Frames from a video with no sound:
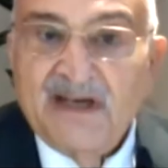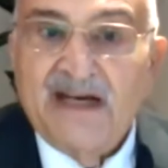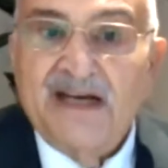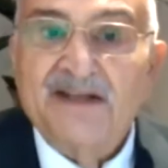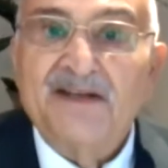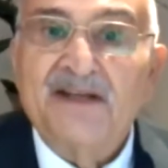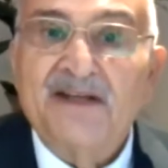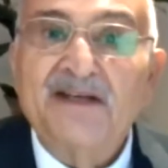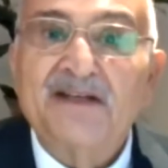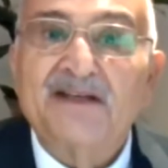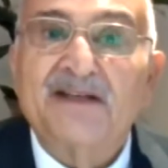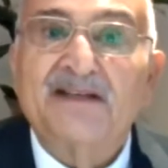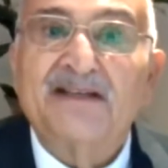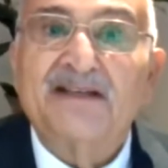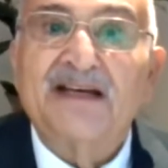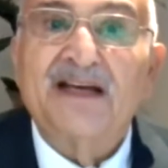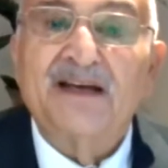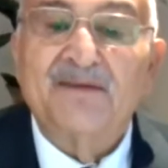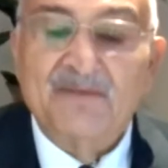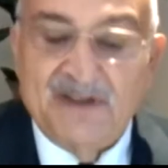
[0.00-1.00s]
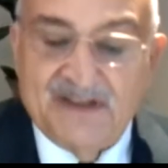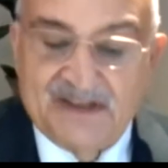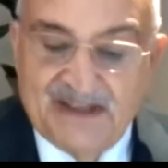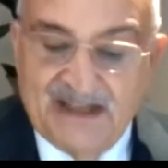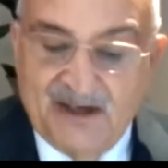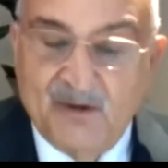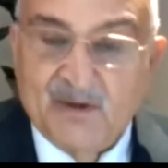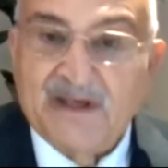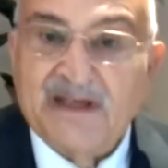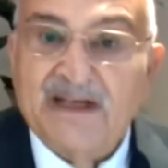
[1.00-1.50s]
I think the time has
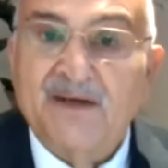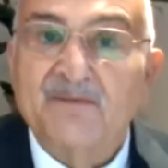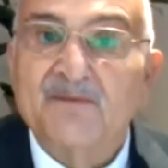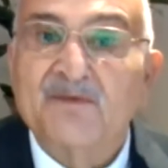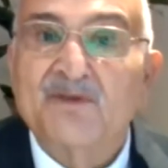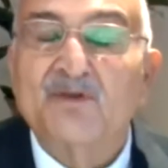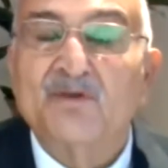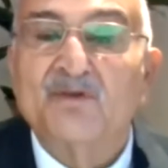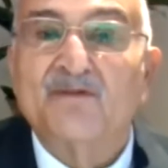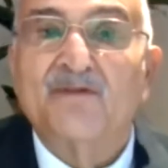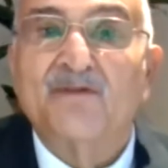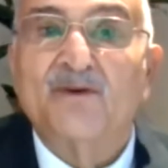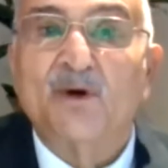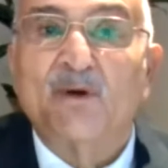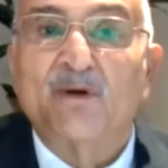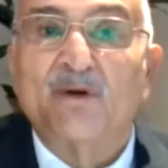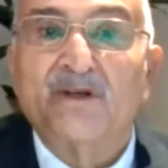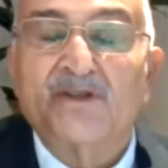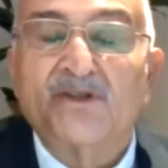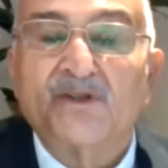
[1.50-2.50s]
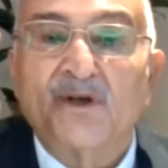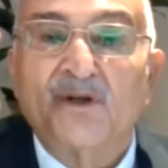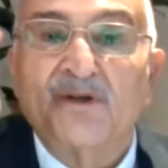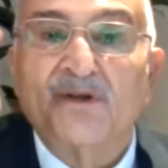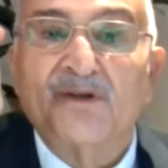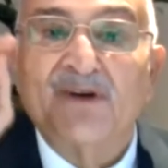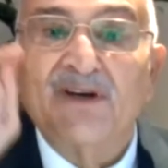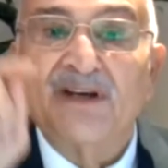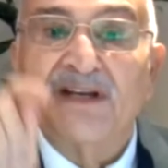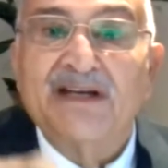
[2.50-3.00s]
now come to focus
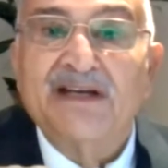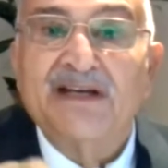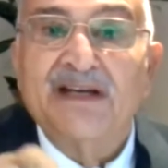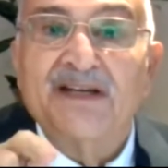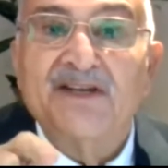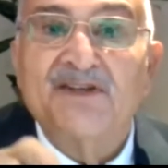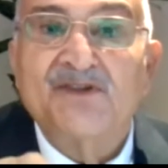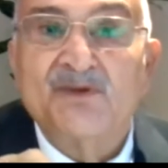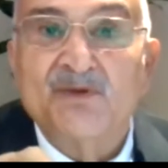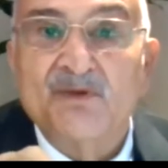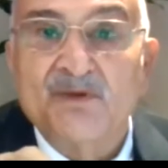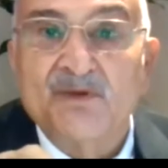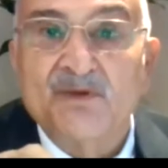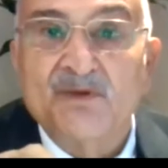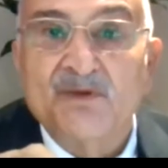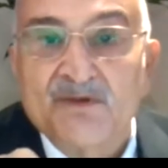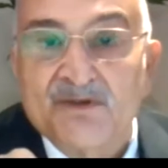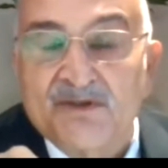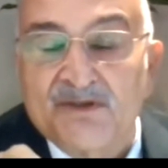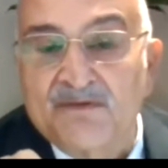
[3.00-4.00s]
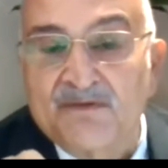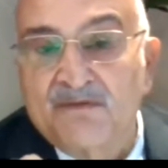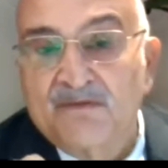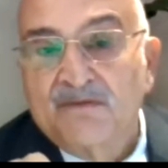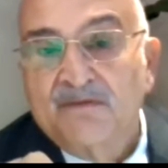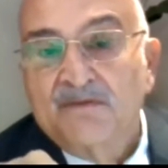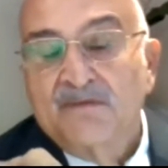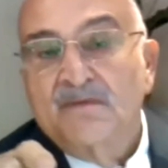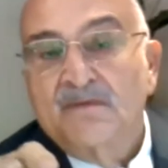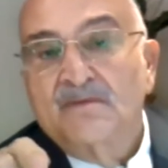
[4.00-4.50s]
on the real issues,
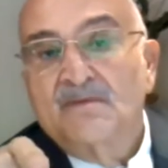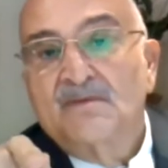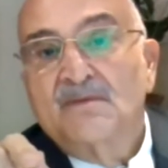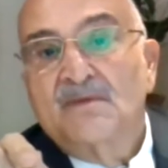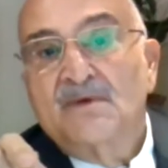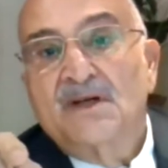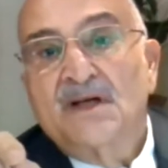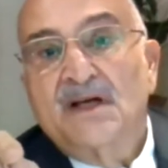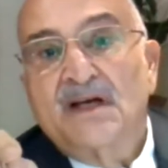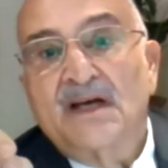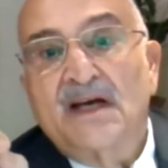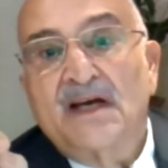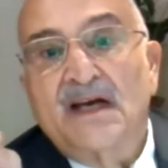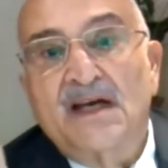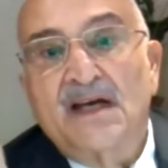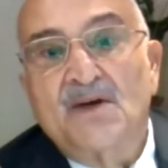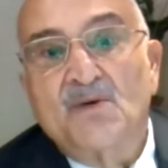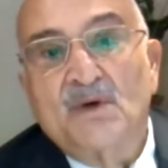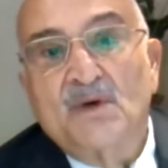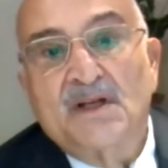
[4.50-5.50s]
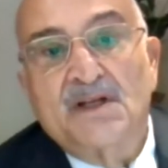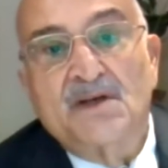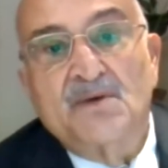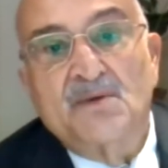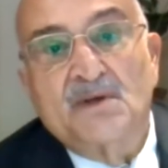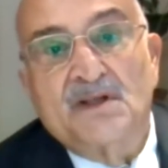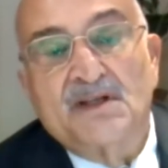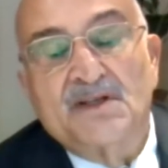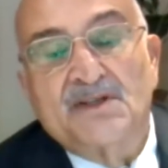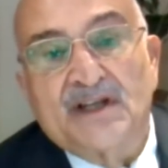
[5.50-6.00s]
and whether
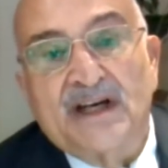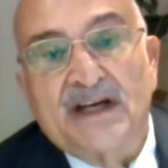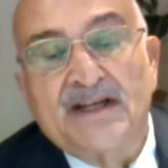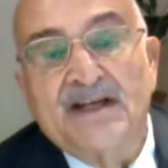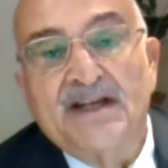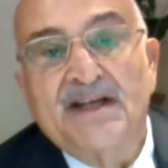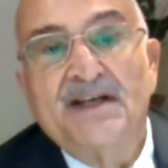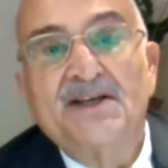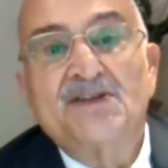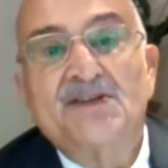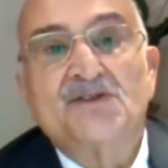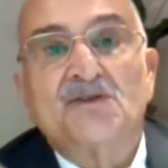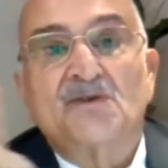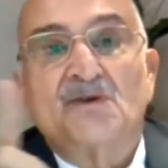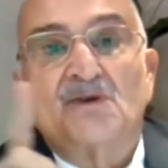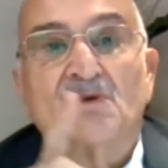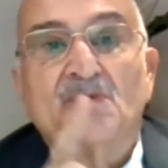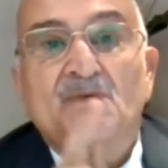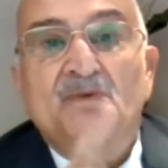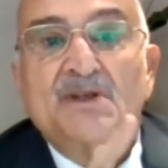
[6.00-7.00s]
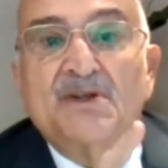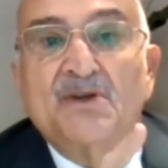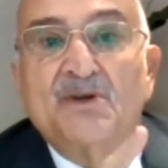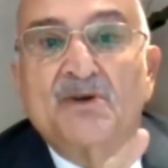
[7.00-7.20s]
with the Chinese or with the